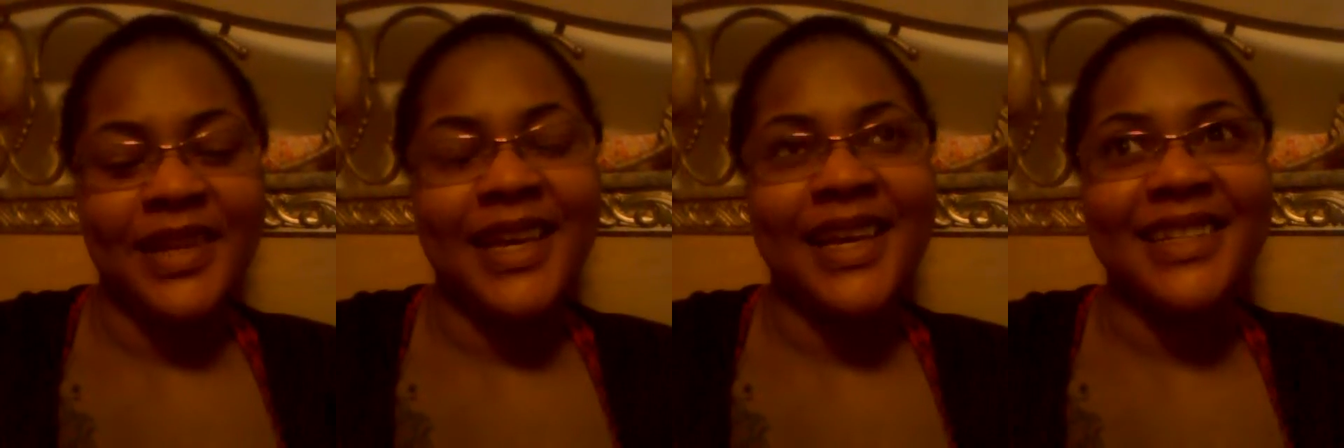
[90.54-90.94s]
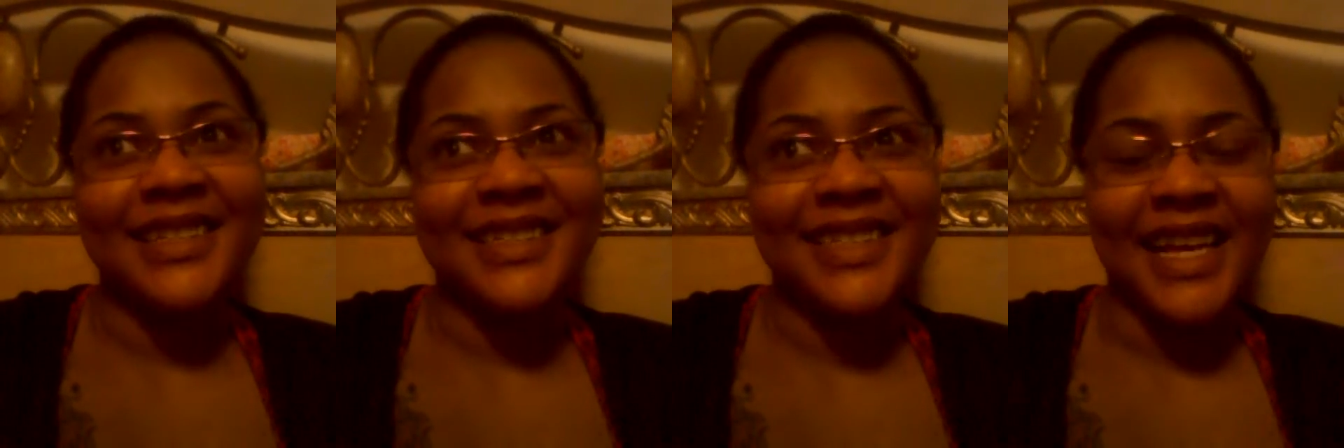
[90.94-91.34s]

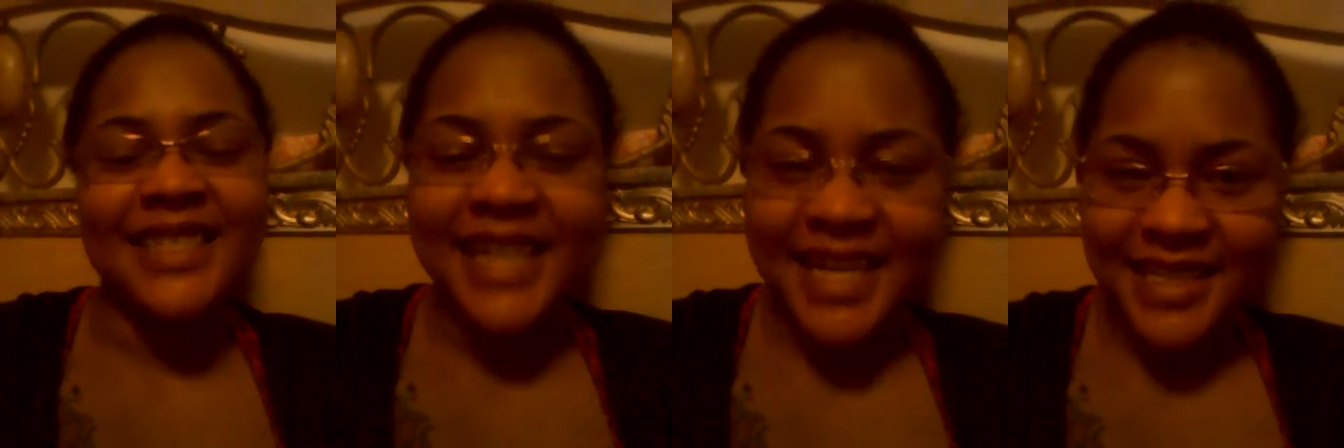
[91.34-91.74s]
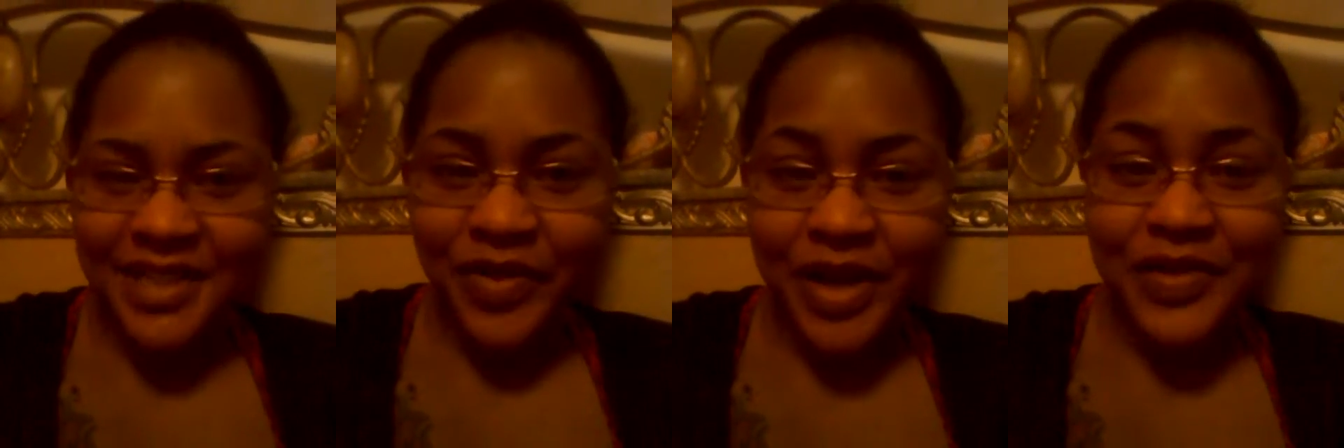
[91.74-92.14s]
And yeah, today's the
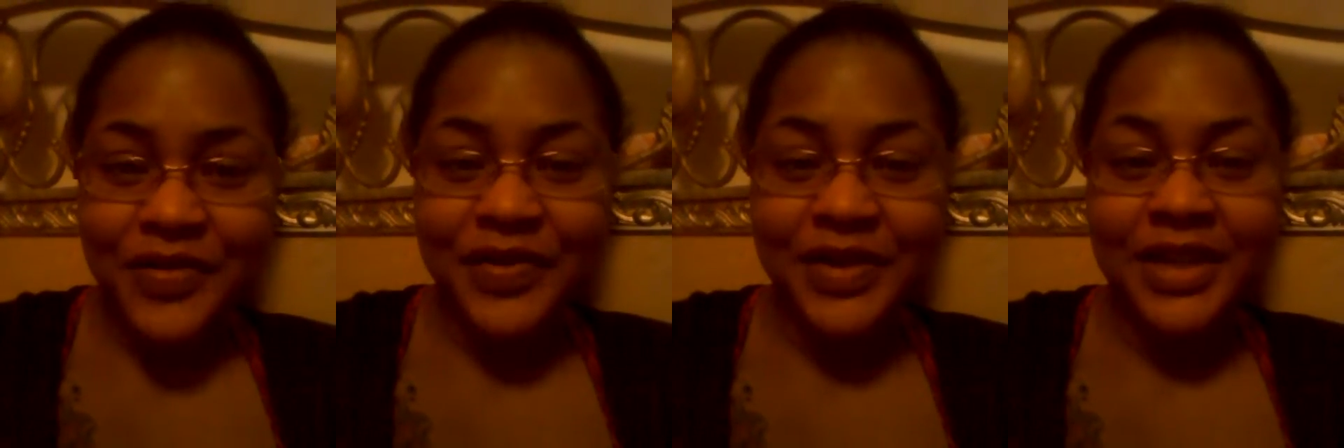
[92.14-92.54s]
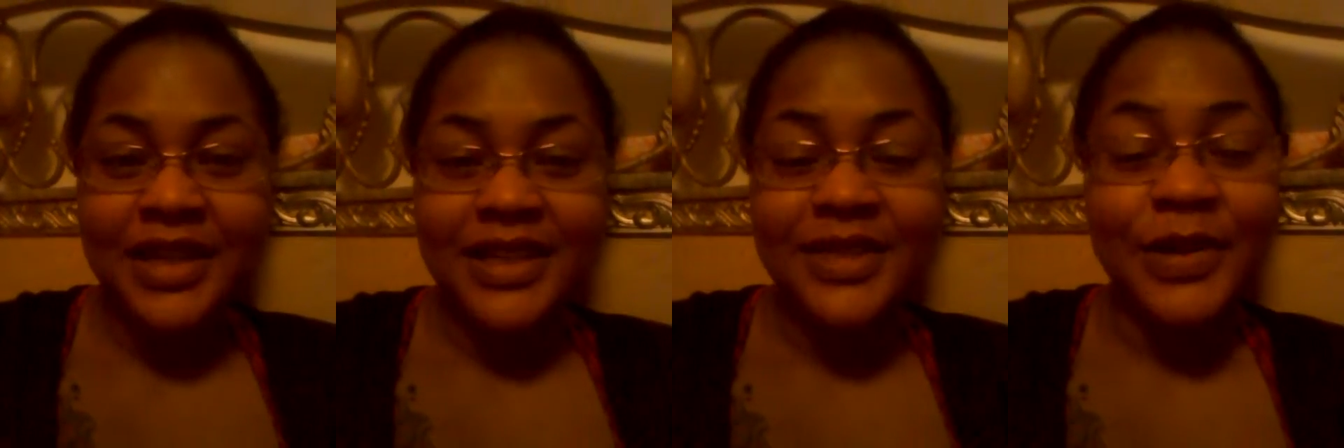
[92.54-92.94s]
12th.
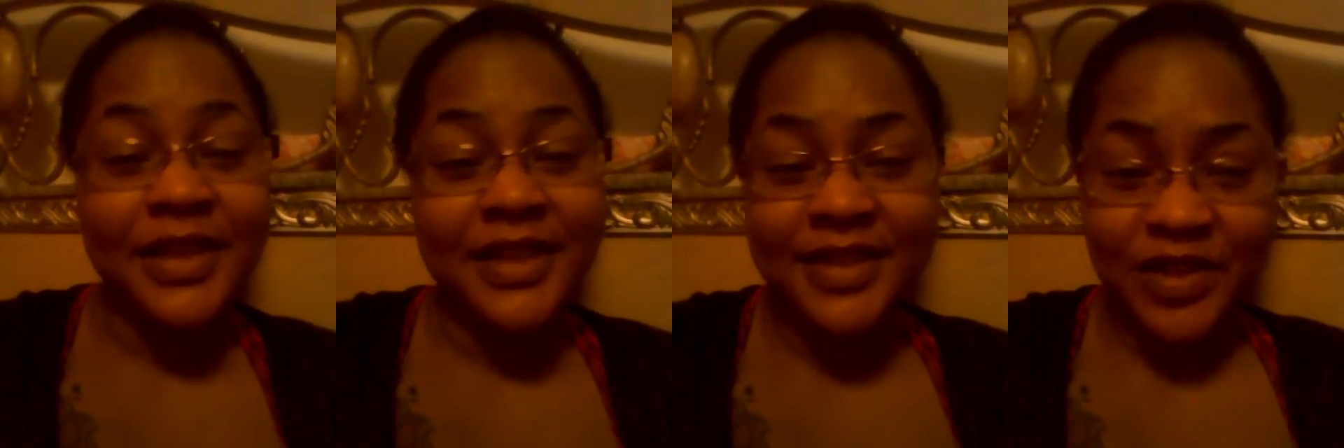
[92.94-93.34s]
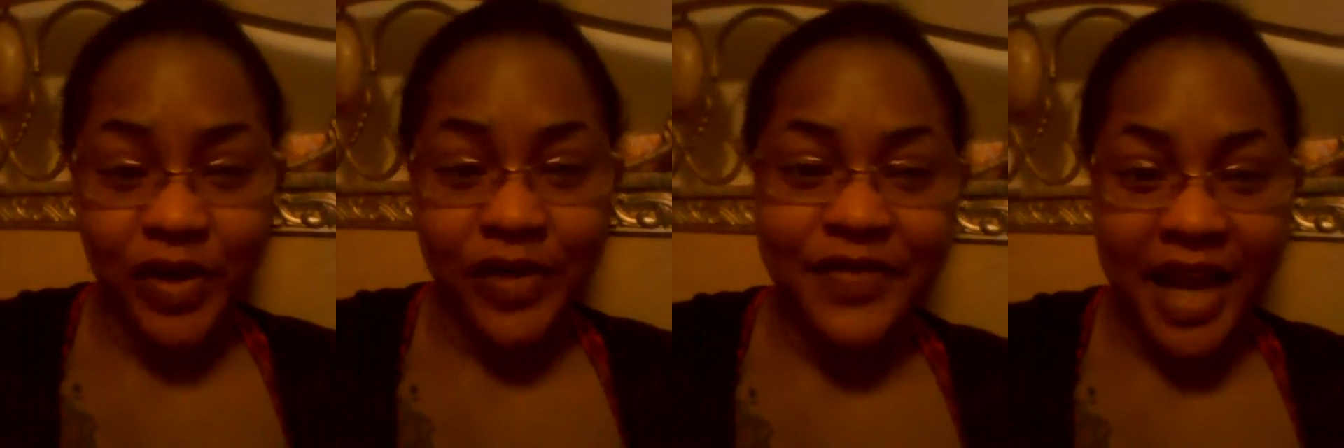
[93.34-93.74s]
Well, the
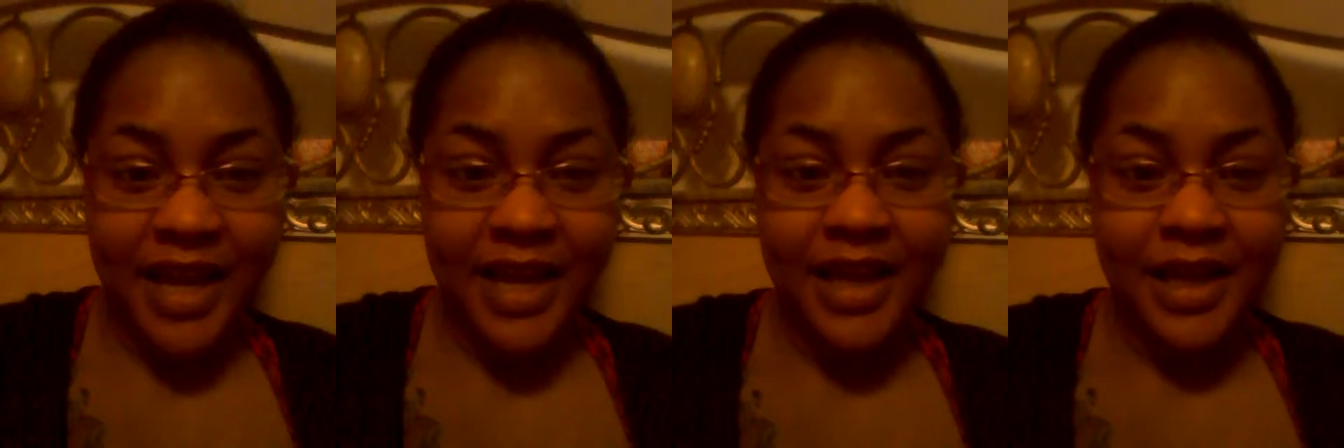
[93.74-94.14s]
12th day.